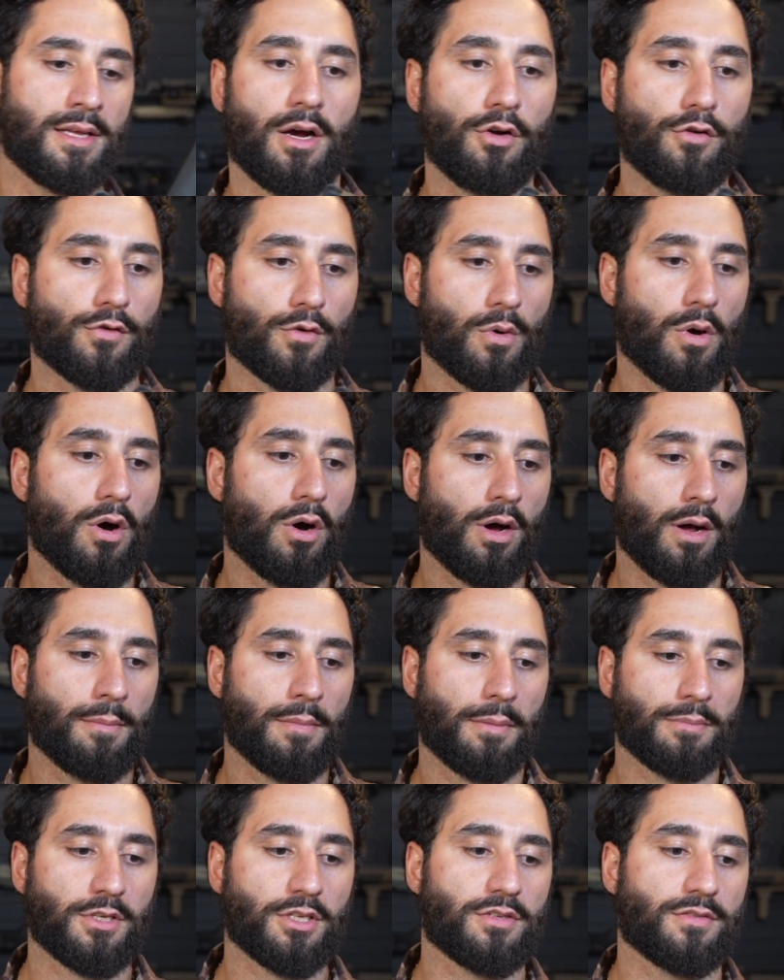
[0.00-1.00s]
Overall,
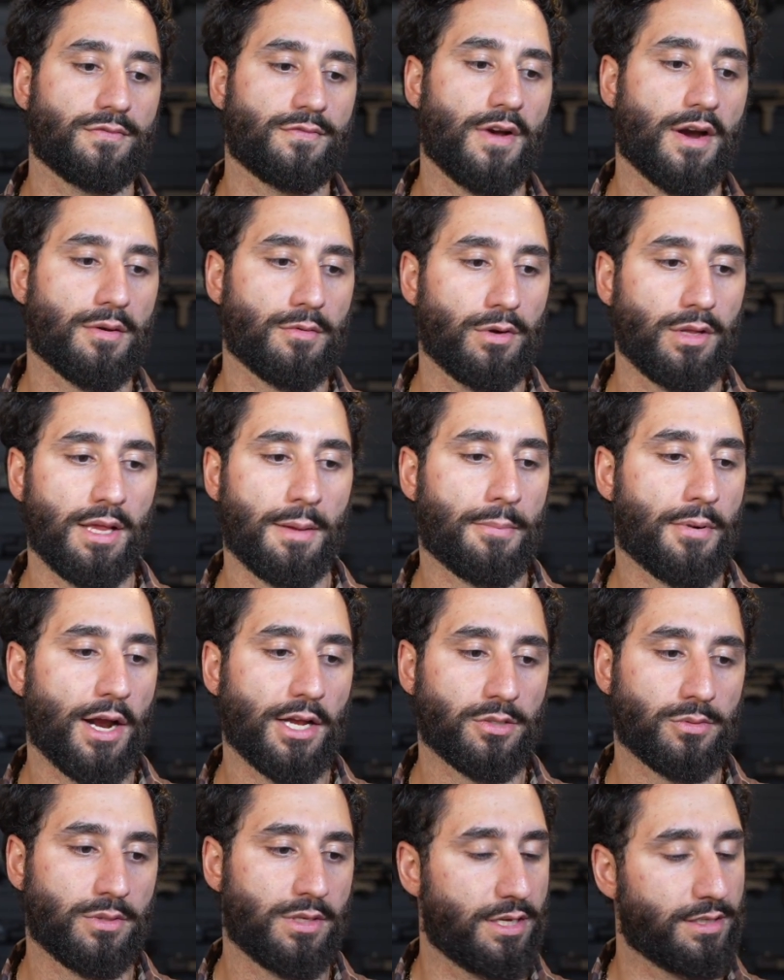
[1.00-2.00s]
I'm just really
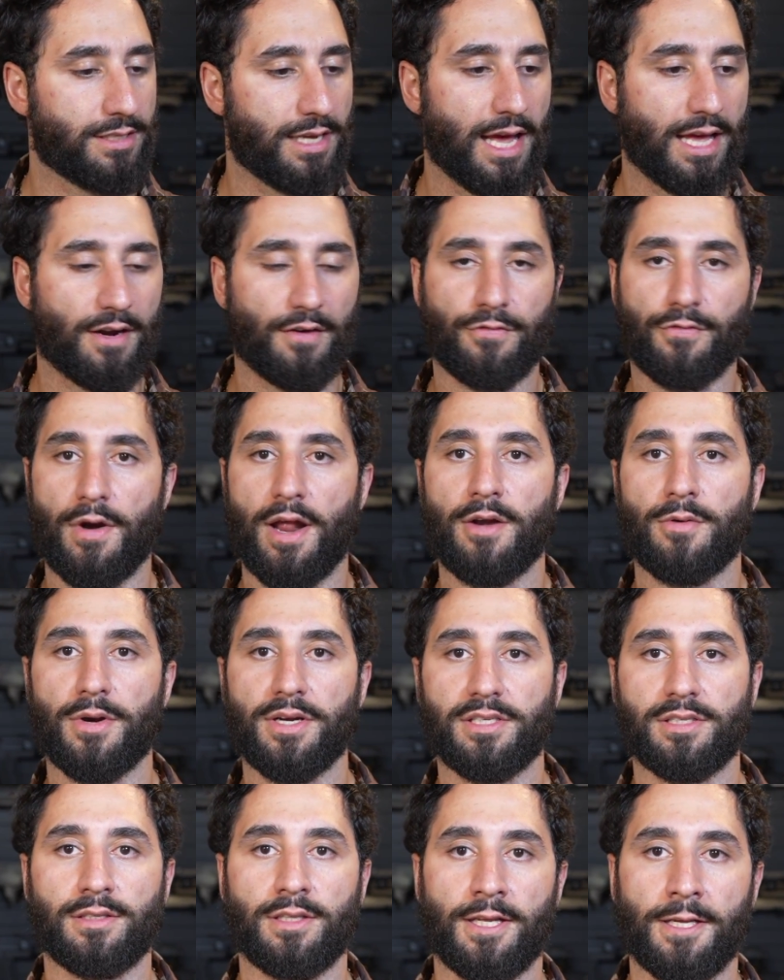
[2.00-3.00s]
impressed with this. I had a friend
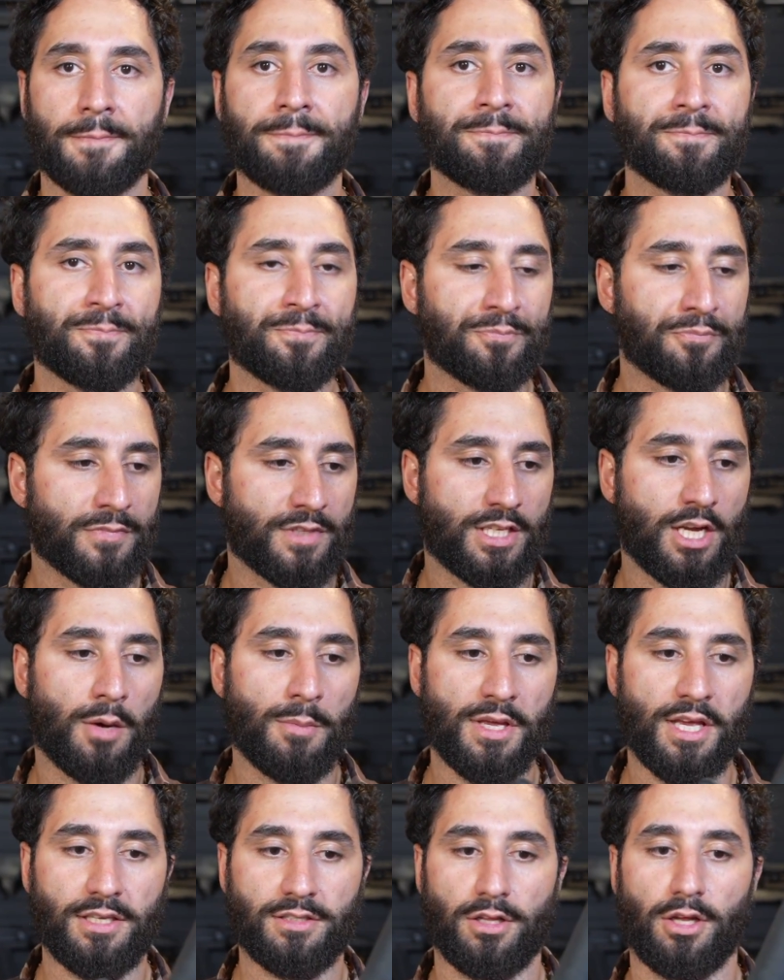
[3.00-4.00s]
recently tell
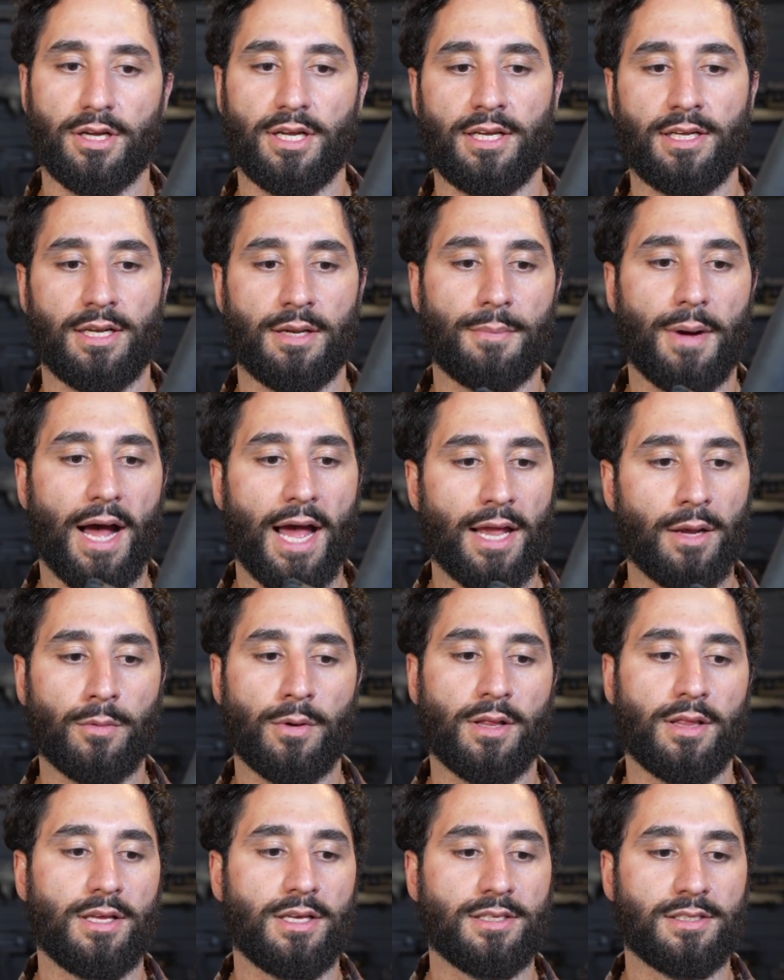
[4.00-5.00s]
me he's looking into buying
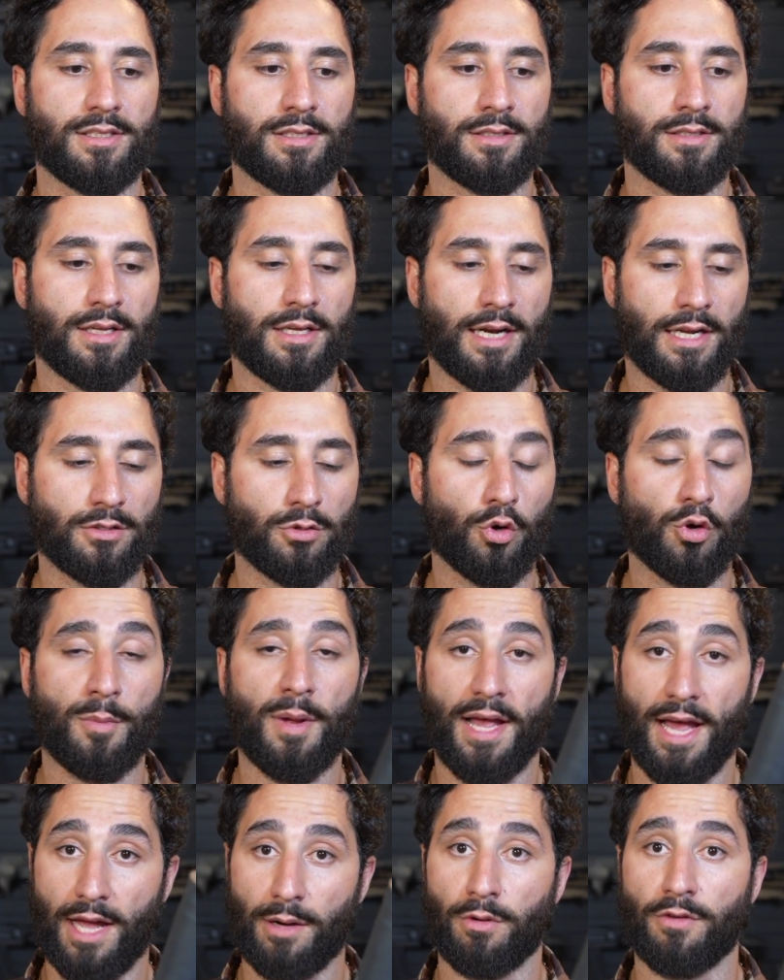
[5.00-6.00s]
one of these, and I told him I
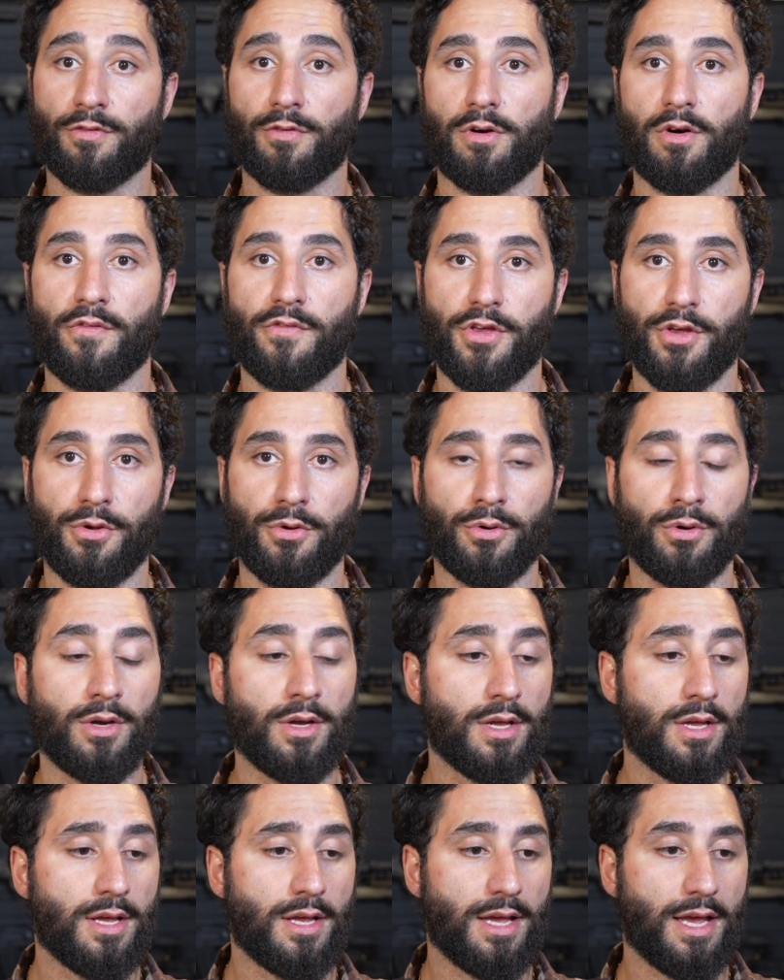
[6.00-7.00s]
had one for review,
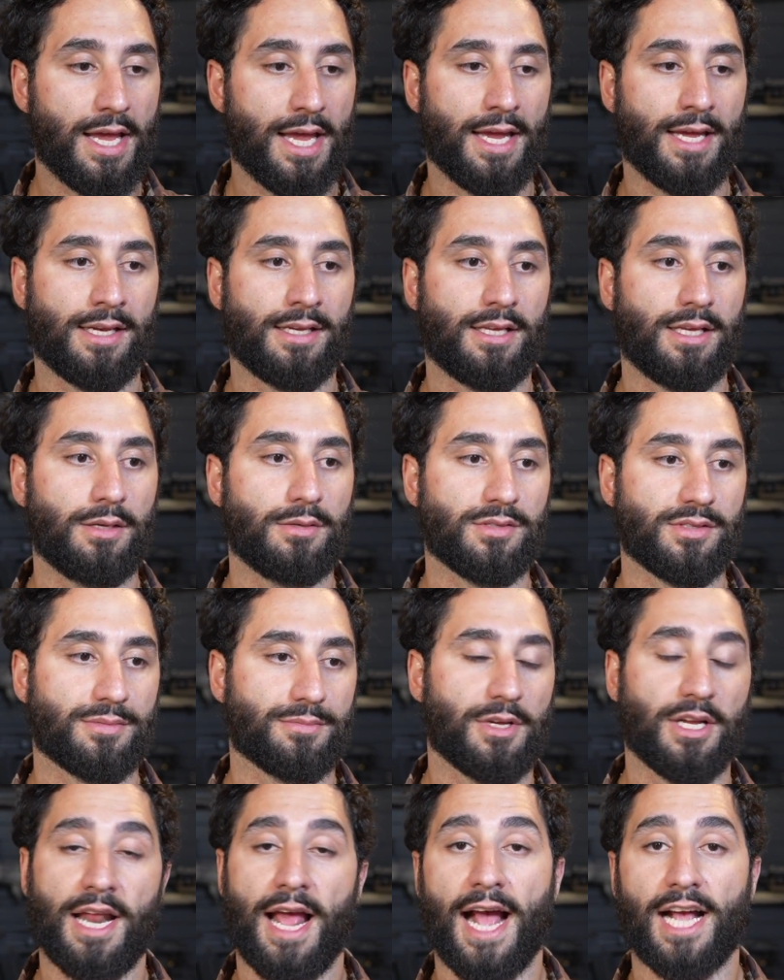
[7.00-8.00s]
and he was
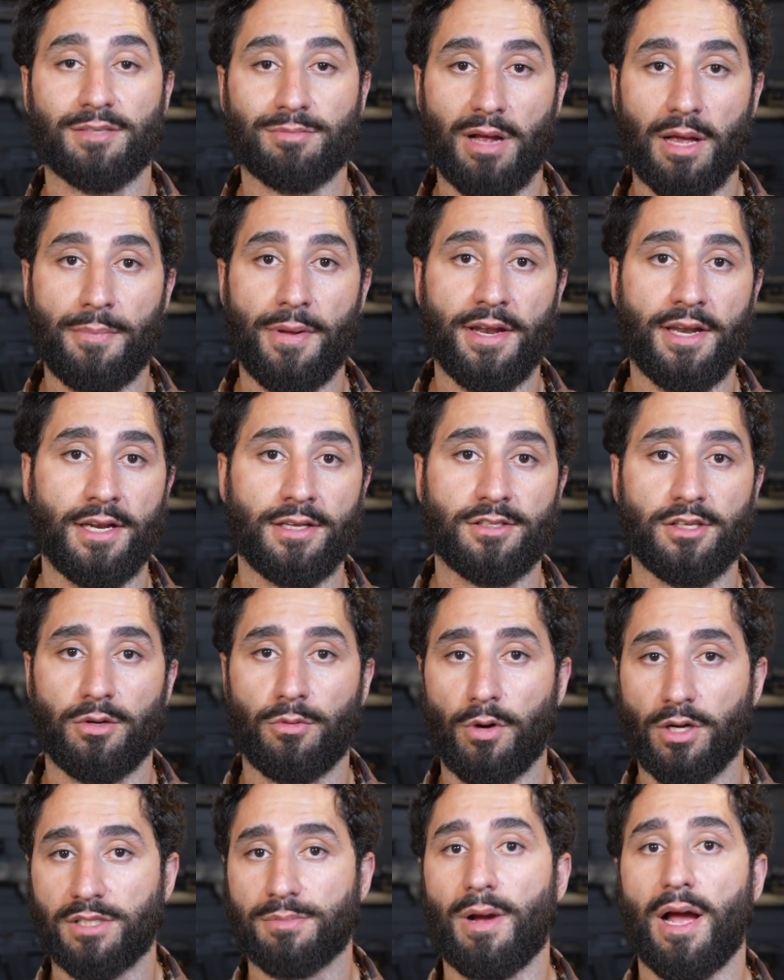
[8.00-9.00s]
going to ask my opinion. So
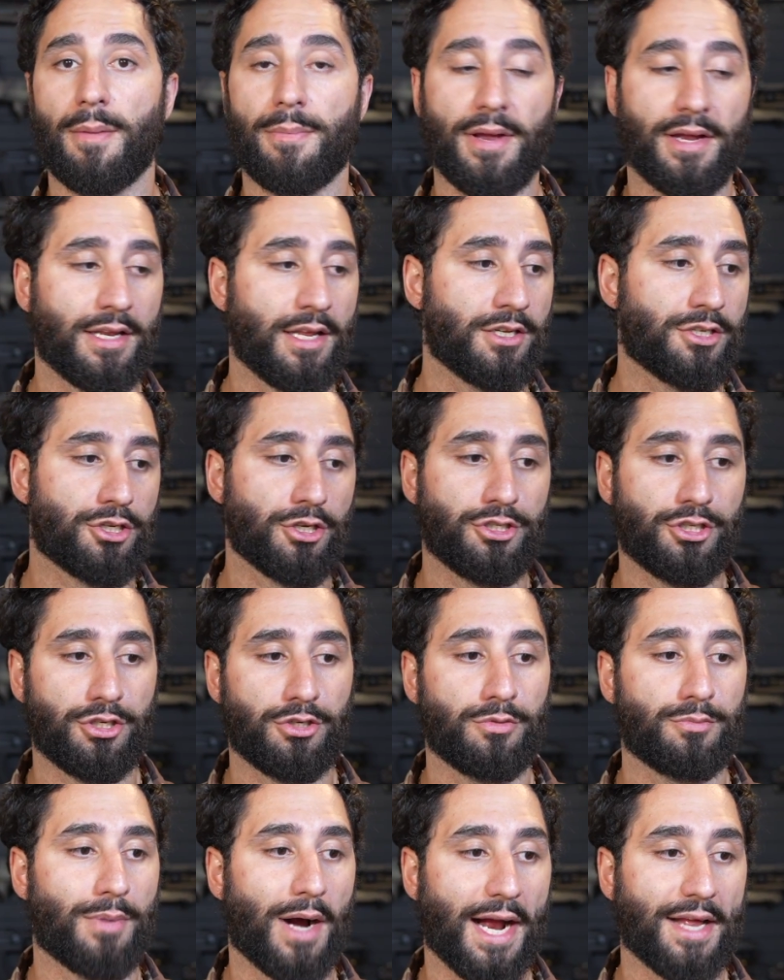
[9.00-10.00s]
what's my opinion? Should
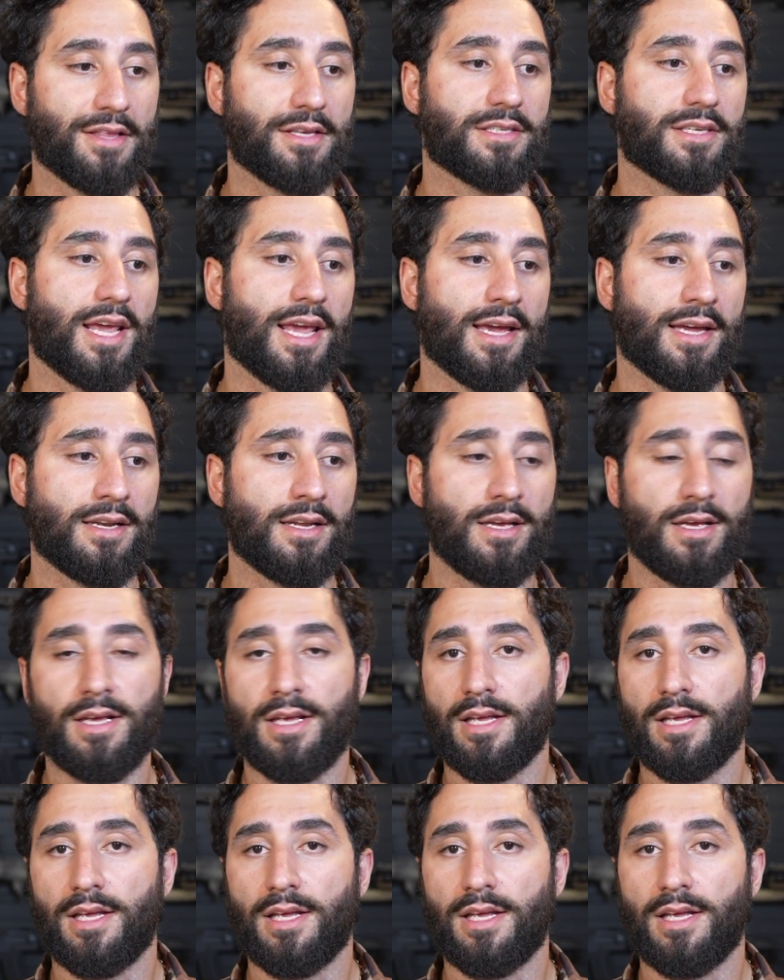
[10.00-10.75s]
you buy this can?